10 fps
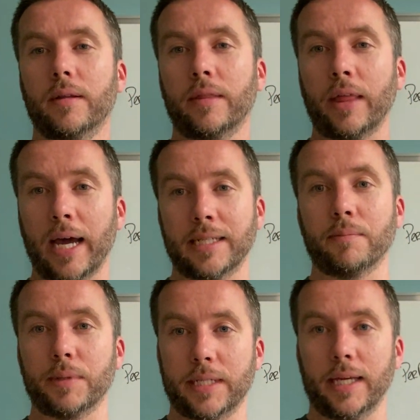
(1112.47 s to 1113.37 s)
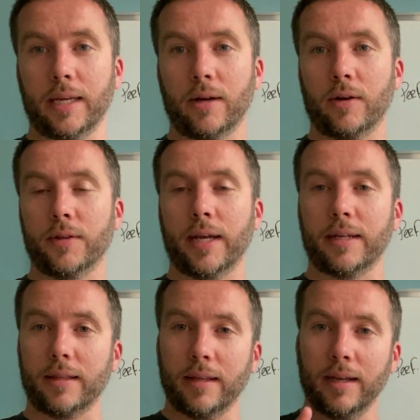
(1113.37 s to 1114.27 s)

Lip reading: that in particular, that